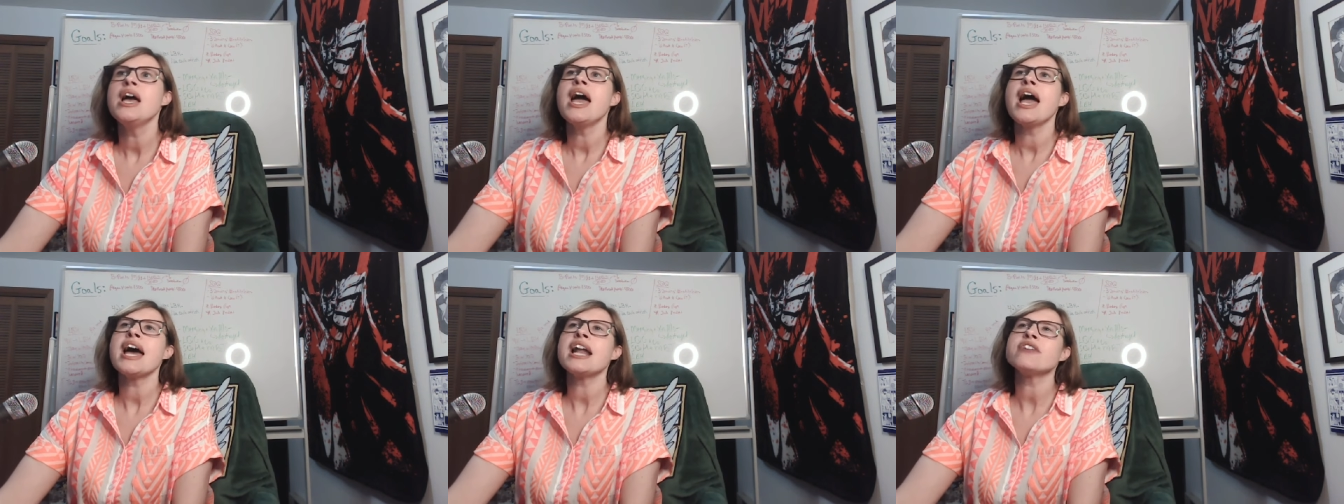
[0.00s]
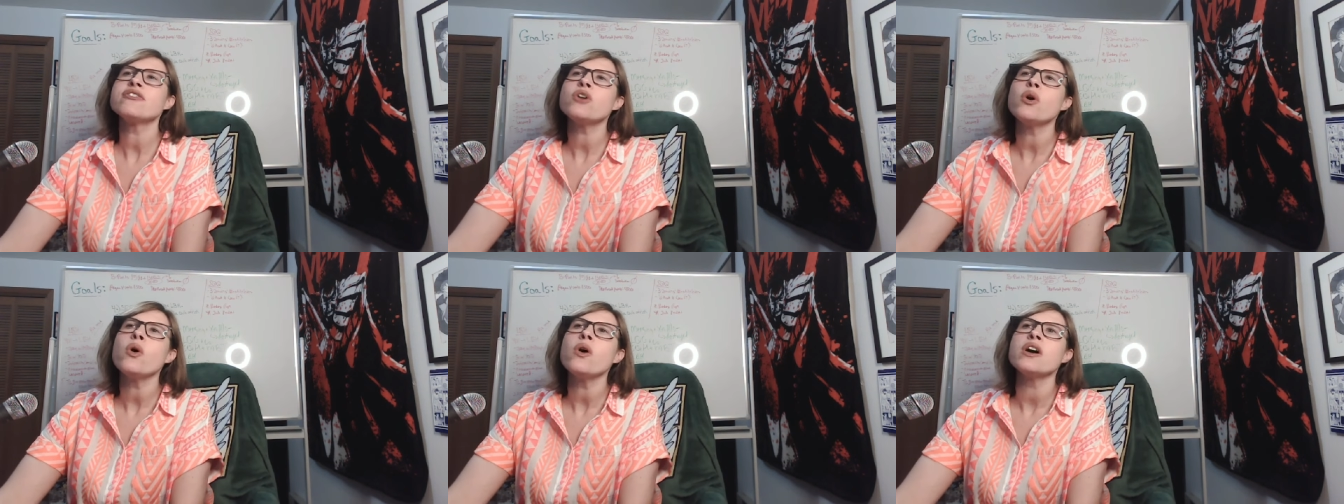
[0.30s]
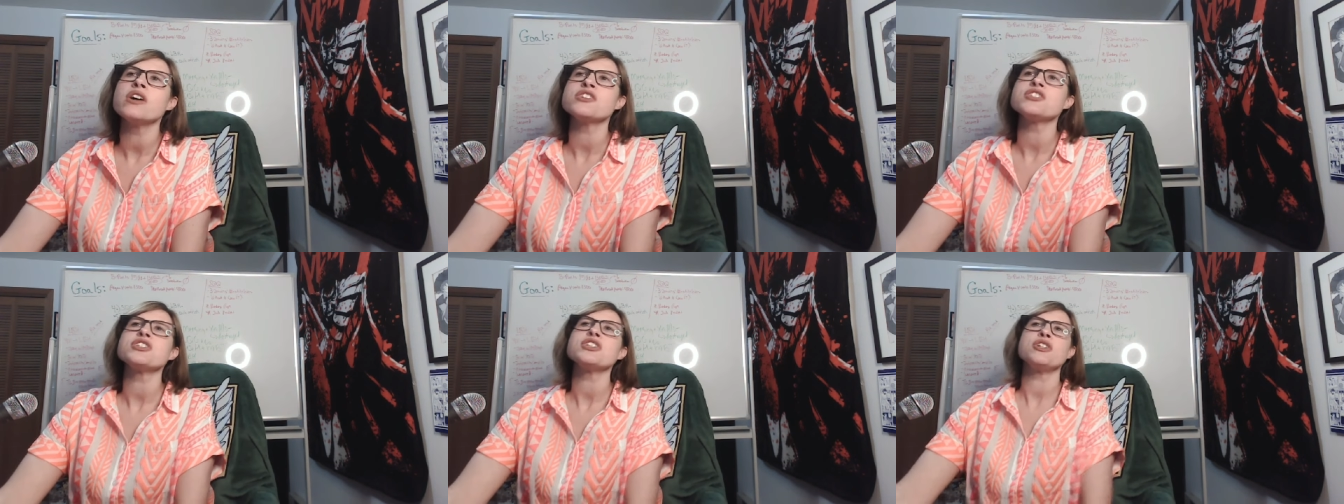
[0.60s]
And of
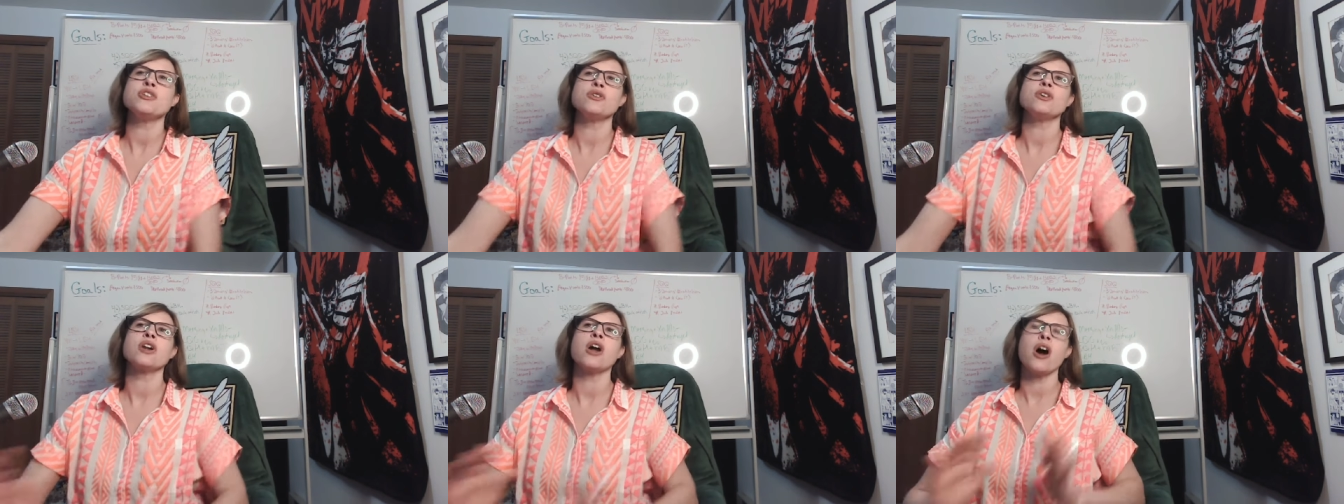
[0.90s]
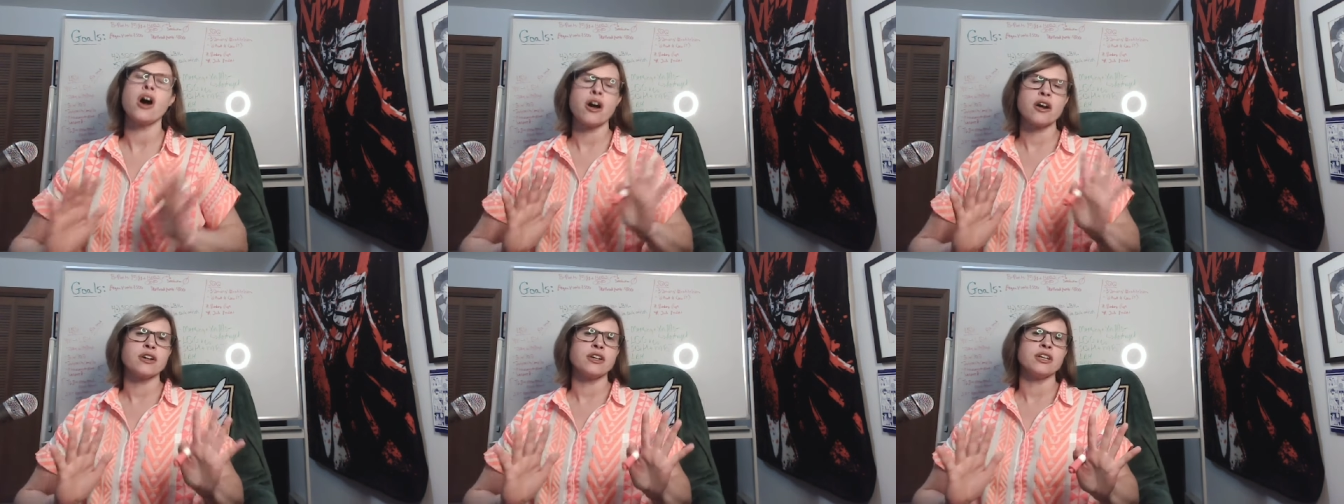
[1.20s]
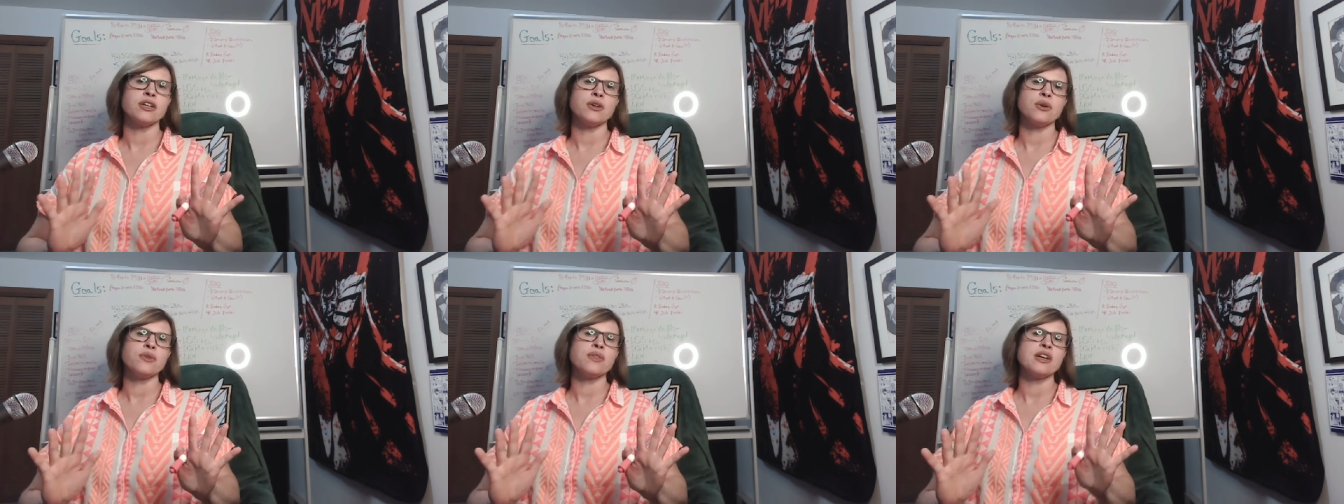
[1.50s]
course, you could
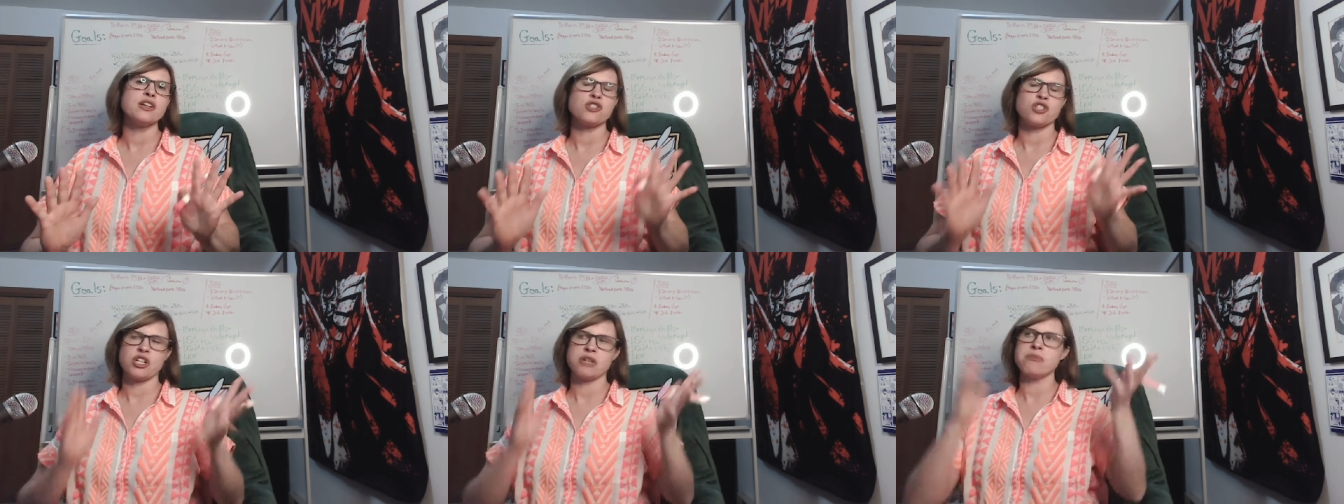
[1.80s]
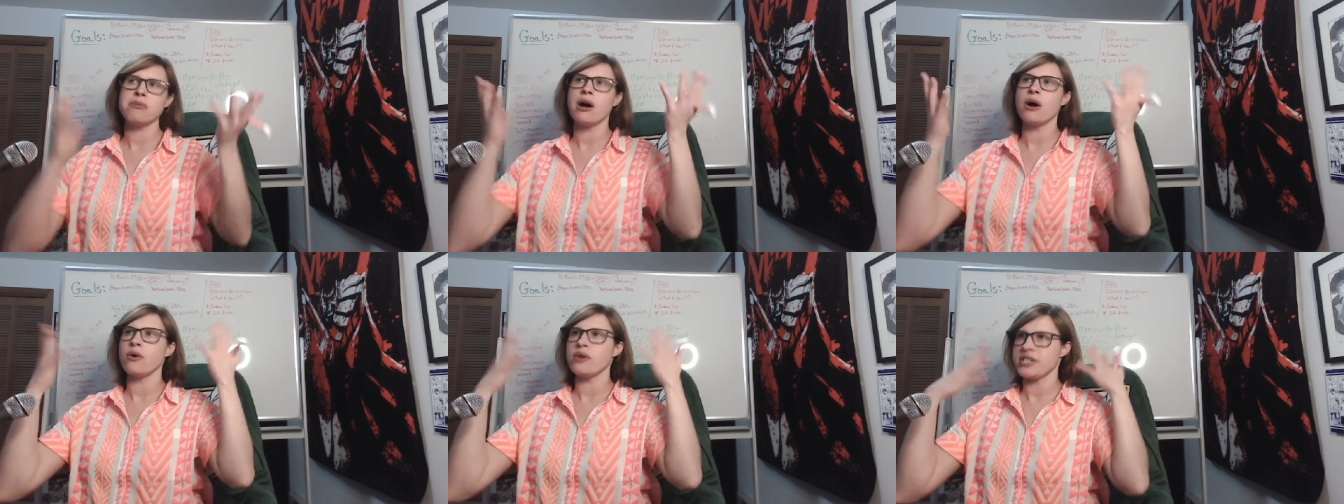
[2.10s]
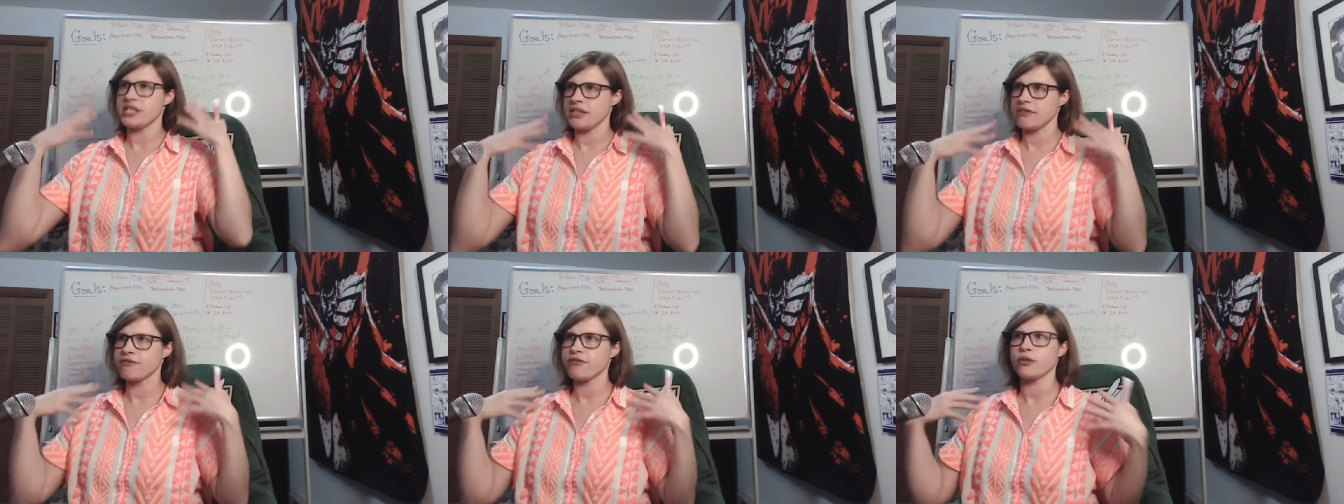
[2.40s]
argue that Xin Mo
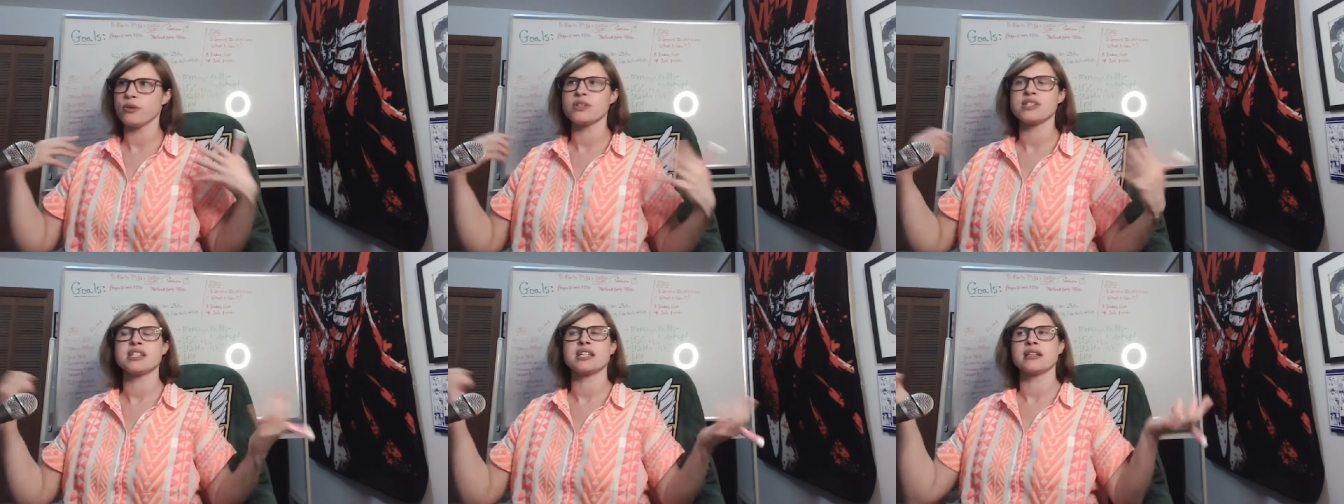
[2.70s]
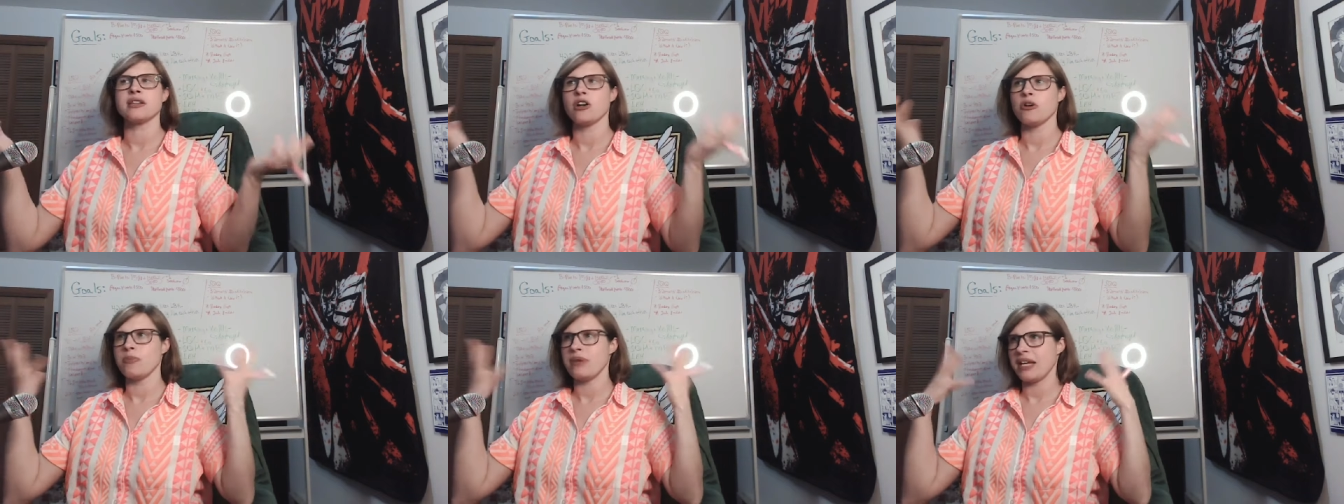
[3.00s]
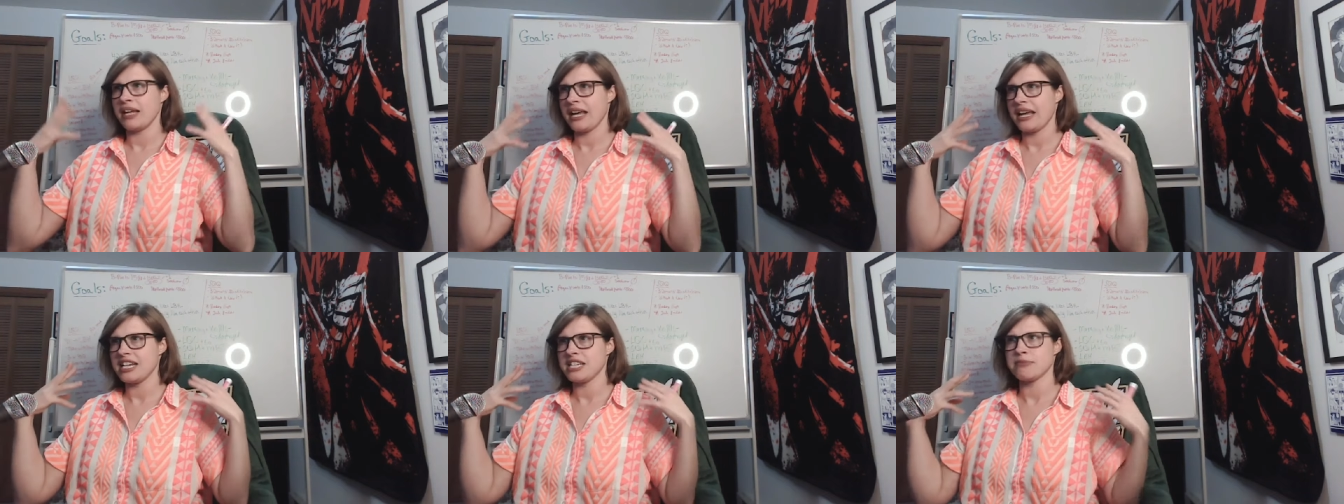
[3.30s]
is influencing Lo
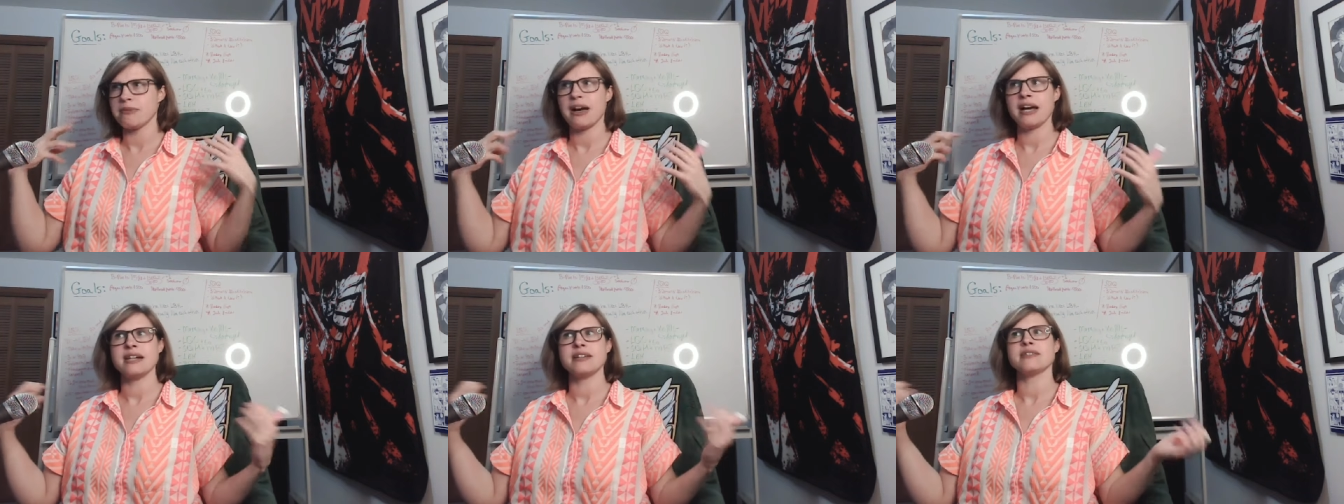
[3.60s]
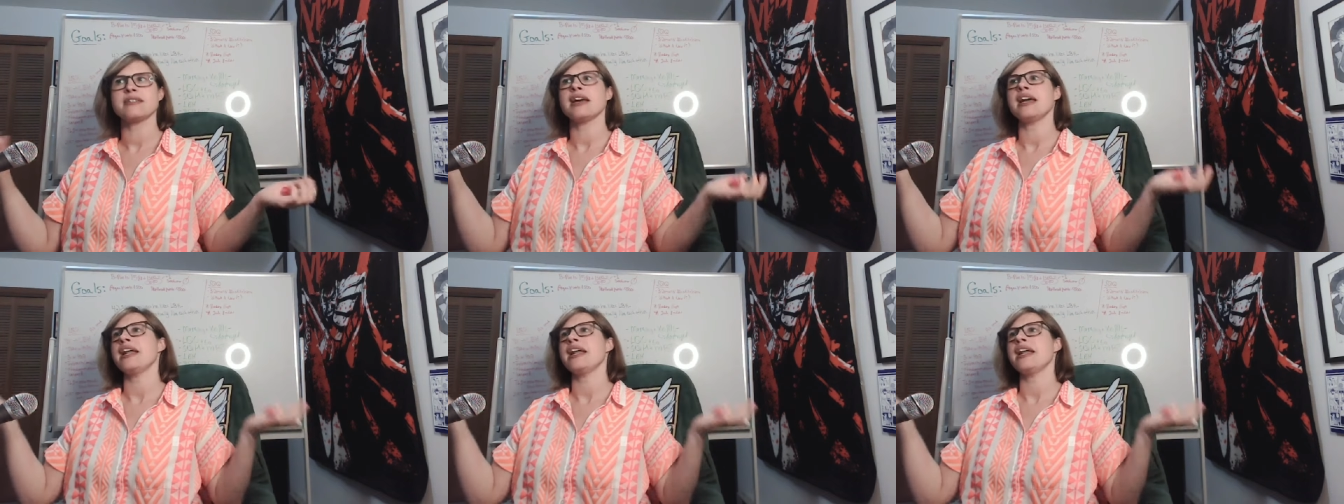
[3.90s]
Binghe's mind.